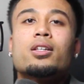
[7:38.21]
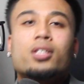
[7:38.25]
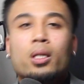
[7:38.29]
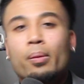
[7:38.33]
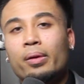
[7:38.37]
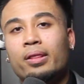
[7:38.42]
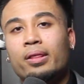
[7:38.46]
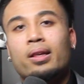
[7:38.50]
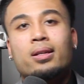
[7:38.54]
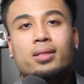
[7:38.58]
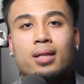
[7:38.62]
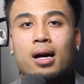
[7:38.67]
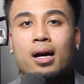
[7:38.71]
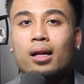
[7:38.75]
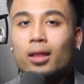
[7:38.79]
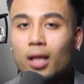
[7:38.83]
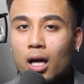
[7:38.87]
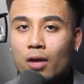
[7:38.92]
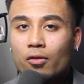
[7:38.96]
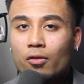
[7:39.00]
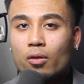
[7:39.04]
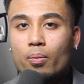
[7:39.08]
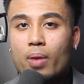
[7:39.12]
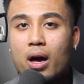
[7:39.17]
some of the things I
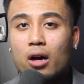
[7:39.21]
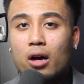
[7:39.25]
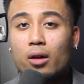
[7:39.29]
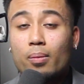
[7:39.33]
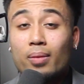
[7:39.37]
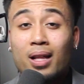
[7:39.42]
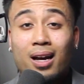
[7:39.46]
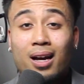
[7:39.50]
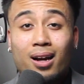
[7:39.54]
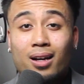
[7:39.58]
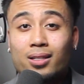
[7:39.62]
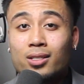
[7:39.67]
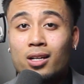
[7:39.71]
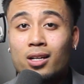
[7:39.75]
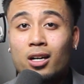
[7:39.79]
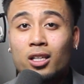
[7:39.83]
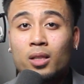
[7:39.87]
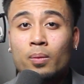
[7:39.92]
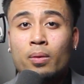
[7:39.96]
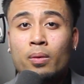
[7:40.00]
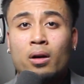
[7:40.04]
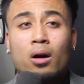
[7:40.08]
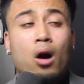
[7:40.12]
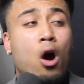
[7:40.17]
love about him, like I talked
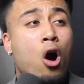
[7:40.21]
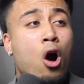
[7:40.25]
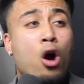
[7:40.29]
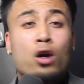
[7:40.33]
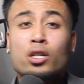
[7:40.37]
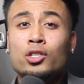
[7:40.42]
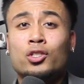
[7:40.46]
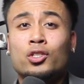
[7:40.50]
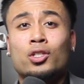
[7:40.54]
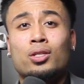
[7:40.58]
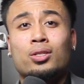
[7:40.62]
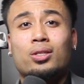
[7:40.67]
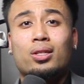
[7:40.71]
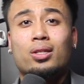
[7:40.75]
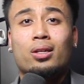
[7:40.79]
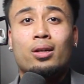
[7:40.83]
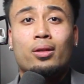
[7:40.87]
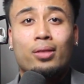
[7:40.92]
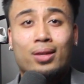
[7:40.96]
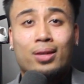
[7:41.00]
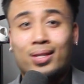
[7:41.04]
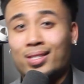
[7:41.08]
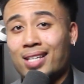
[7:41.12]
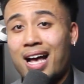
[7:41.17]
about, aren't just the
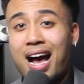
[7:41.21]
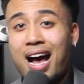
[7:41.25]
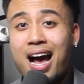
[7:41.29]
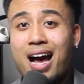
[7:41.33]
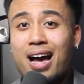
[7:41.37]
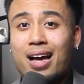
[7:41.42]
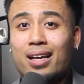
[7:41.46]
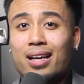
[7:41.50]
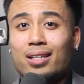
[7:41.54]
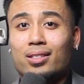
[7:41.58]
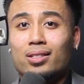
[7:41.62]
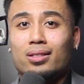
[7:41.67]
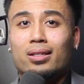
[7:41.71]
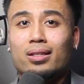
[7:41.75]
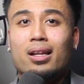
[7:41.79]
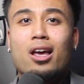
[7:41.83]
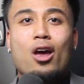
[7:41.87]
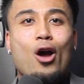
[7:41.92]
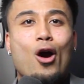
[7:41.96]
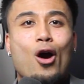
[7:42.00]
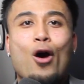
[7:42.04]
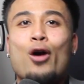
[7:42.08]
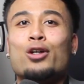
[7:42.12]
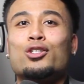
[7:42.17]
size and
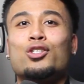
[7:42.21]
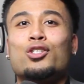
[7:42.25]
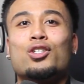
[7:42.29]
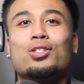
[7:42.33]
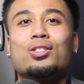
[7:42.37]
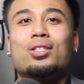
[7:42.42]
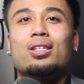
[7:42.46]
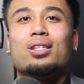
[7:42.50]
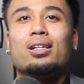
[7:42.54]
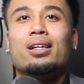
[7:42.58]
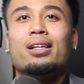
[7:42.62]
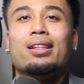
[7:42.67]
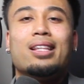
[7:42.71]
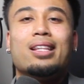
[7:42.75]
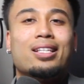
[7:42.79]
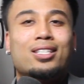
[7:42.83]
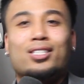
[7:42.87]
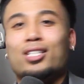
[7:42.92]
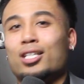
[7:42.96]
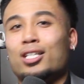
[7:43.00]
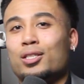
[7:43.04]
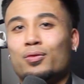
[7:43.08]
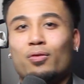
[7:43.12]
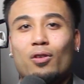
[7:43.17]
aren't just the
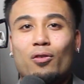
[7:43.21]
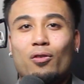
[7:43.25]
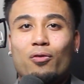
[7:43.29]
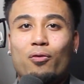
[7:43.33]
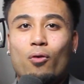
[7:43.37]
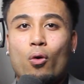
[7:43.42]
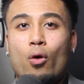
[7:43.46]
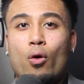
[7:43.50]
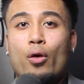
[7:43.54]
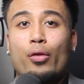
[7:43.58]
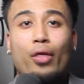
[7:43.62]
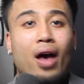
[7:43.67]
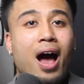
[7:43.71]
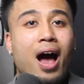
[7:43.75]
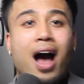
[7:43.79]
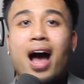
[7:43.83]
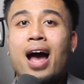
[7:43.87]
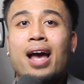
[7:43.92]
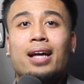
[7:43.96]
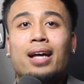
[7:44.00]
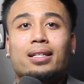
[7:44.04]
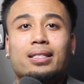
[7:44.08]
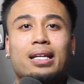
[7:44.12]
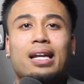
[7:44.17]
6'4", the
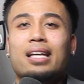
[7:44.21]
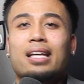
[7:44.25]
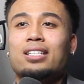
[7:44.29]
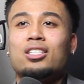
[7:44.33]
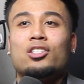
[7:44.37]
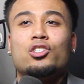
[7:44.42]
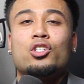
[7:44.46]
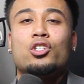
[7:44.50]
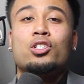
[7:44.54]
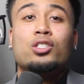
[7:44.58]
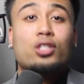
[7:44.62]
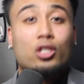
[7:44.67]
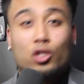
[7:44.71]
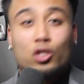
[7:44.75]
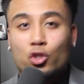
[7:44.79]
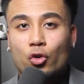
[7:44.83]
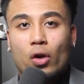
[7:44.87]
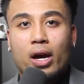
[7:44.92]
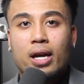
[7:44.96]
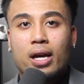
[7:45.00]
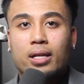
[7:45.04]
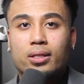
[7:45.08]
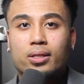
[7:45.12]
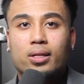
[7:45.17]
height. It isn't just the
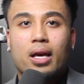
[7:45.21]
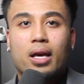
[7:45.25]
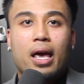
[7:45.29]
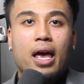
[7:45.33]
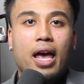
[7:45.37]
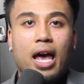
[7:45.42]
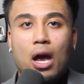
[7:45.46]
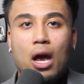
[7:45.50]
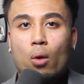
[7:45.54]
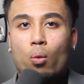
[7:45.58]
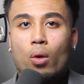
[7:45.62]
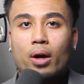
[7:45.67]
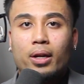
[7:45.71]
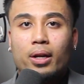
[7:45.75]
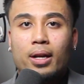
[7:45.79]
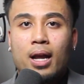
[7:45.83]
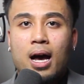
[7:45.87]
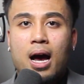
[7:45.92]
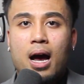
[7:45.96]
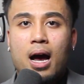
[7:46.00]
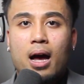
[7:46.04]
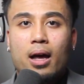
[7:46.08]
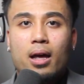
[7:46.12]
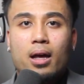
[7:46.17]
traits and
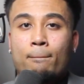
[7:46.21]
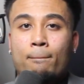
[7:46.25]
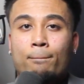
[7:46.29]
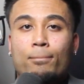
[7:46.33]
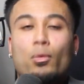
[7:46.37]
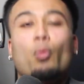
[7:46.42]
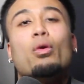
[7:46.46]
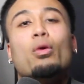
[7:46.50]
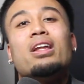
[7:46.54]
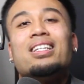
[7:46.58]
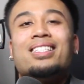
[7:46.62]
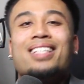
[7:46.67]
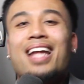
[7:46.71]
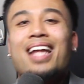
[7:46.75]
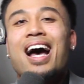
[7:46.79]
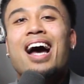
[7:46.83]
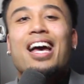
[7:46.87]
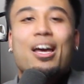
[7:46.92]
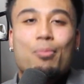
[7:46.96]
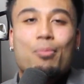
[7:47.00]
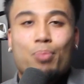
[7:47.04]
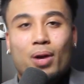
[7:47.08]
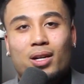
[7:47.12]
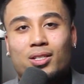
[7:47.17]
whatnot. When he's not
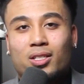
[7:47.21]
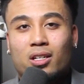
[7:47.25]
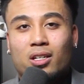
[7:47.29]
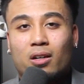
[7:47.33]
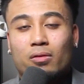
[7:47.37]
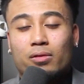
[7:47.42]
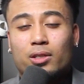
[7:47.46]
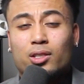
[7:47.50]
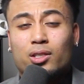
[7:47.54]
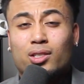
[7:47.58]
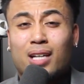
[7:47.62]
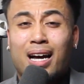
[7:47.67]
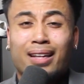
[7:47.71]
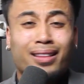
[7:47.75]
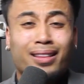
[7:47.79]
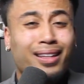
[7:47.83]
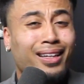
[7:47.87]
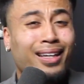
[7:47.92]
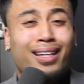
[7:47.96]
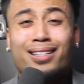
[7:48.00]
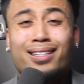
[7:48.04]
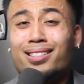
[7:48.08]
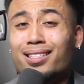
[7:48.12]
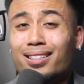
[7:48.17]
in press coverage, I think
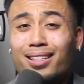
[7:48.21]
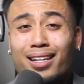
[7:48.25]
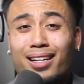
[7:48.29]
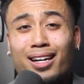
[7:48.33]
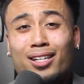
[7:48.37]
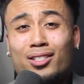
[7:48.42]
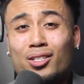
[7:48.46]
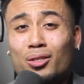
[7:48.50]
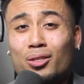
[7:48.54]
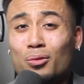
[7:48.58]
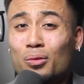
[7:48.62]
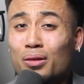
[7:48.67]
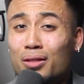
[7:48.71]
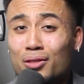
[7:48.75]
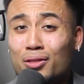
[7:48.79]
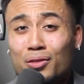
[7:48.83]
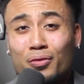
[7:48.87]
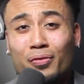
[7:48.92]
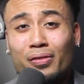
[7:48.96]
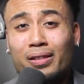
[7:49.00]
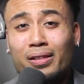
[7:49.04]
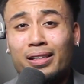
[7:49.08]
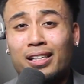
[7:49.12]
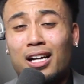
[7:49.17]
he's a dancer with his
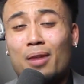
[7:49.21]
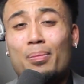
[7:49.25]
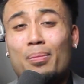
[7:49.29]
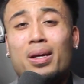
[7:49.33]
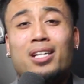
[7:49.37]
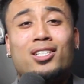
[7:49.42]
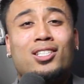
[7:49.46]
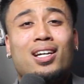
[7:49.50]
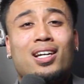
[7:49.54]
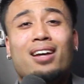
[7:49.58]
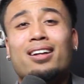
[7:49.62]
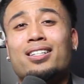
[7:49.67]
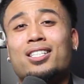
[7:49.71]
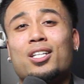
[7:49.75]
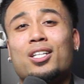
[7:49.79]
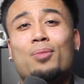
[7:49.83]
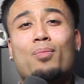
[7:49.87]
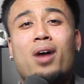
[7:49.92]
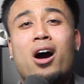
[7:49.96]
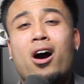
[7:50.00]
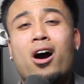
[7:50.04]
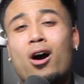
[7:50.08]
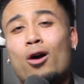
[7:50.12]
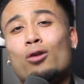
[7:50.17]
feet. I mean, shout out to
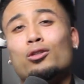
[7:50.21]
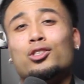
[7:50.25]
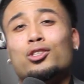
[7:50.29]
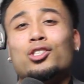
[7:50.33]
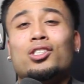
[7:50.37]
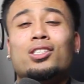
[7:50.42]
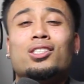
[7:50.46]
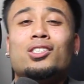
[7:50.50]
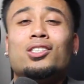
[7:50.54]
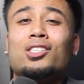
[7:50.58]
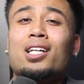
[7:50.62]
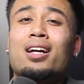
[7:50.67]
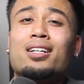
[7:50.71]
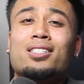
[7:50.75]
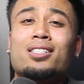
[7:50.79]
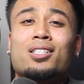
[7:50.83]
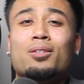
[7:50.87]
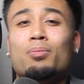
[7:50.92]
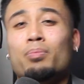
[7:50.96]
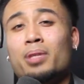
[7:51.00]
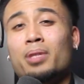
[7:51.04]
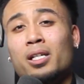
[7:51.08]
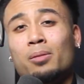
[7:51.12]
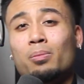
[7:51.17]
my OG, shout out to
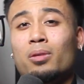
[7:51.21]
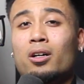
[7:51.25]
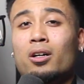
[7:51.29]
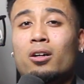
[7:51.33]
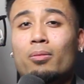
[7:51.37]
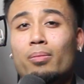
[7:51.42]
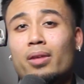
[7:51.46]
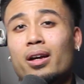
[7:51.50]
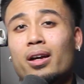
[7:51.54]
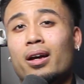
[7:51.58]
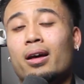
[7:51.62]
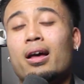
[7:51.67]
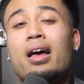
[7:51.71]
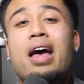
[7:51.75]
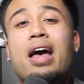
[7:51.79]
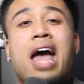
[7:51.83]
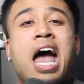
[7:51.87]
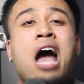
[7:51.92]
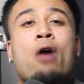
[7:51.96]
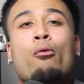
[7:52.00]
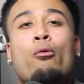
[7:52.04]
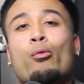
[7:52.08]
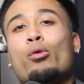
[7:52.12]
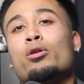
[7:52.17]
Big Bird, man,
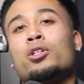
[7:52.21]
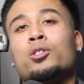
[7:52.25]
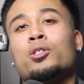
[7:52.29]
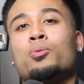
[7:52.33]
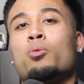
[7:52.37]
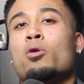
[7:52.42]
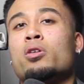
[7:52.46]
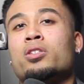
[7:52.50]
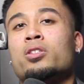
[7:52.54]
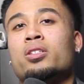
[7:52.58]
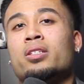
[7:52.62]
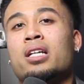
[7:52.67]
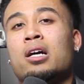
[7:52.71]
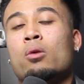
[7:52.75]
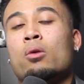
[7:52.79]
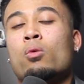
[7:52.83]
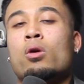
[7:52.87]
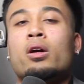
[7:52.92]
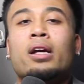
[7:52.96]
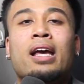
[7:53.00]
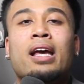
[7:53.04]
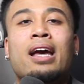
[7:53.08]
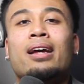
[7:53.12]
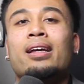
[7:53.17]
at World of Sports
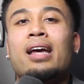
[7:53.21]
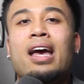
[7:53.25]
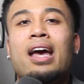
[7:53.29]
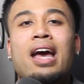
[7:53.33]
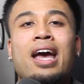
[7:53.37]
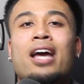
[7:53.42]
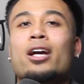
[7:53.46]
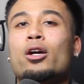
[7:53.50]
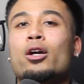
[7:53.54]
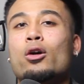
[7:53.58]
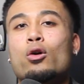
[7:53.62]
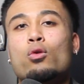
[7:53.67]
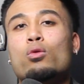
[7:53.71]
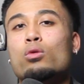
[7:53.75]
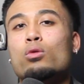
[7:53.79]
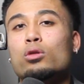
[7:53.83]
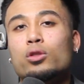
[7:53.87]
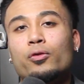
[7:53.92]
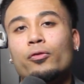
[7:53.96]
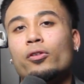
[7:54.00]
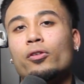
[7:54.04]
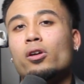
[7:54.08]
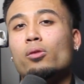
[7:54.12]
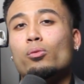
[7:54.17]
Network, aka Guru's
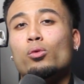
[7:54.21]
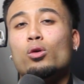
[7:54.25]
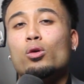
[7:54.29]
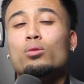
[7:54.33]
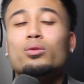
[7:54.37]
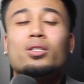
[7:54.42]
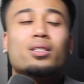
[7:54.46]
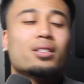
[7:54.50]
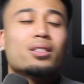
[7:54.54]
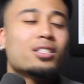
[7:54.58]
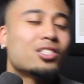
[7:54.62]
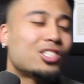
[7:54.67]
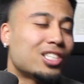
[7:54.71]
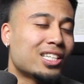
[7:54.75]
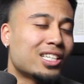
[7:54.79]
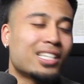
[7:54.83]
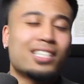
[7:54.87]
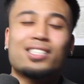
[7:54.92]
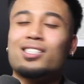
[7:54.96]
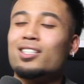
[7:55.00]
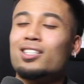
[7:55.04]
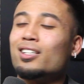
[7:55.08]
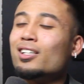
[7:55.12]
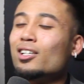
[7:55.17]
Film Room, G
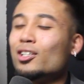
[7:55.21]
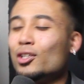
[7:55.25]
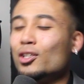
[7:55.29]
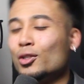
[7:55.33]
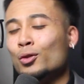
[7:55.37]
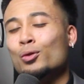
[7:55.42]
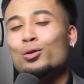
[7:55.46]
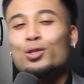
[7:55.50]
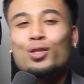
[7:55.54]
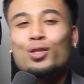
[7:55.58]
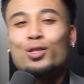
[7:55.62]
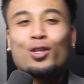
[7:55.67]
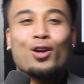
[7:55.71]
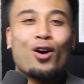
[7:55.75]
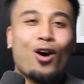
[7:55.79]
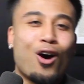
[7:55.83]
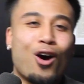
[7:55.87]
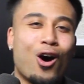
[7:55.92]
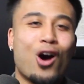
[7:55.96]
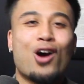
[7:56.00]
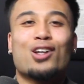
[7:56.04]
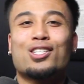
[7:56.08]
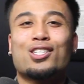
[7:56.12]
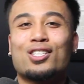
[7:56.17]
to the U to the
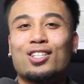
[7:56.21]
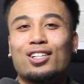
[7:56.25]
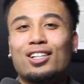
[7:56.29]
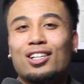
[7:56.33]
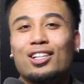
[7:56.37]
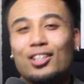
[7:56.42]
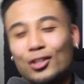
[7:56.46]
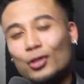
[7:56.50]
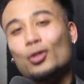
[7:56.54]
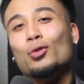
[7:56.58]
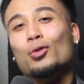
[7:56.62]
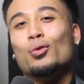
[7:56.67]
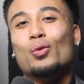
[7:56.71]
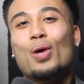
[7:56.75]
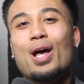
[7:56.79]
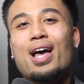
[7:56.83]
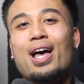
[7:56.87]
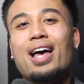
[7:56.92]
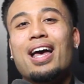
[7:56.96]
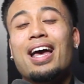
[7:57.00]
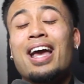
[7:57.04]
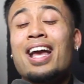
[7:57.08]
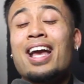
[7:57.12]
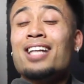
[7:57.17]
R to the U.
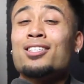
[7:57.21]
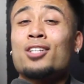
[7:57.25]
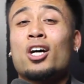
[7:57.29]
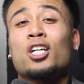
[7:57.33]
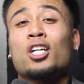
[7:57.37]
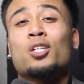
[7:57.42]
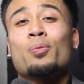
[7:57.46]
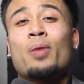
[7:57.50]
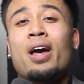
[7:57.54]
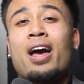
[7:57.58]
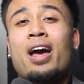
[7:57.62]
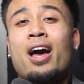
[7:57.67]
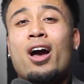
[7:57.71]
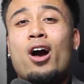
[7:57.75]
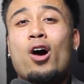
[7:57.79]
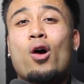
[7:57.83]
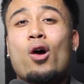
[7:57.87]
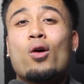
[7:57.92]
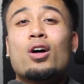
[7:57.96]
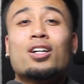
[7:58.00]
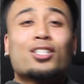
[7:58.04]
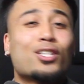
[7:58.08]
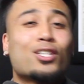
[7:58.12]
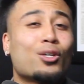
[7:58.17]
He talked about how
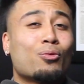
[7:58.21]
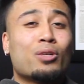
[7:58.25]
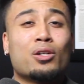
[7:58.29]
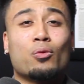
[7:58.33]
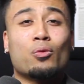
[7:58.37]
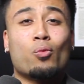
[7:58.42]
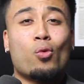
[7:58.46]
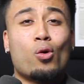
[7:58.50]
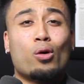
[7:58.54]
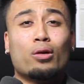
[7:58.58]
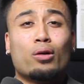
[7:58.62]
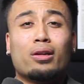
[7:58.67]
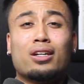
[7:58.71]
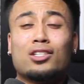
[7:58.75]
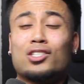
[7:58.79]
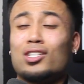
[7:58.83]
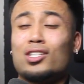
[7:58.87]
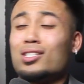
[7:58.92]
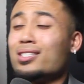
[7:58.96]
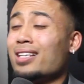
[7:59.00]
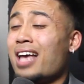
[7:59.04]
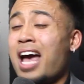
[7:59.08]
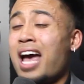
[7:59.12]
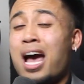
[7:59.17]
Tariq Woolen is just
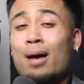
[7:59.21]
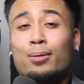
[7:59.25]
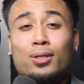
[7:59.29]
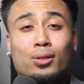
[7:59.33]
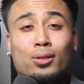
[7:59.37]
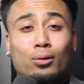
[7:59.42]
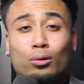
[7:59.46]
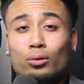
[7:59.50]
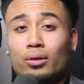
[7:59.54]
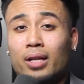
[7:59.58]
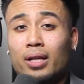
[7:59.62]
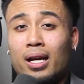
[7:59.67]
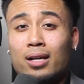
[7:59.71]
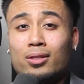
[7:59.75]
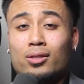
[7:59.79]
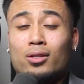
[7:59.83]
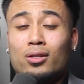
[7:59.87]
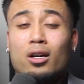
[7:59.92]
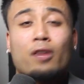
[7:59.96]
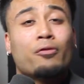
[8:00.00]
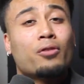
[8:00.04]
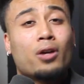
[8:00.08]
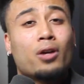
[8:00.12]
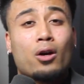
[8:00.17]
an absolute dancer.
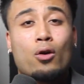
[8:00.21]
If you're a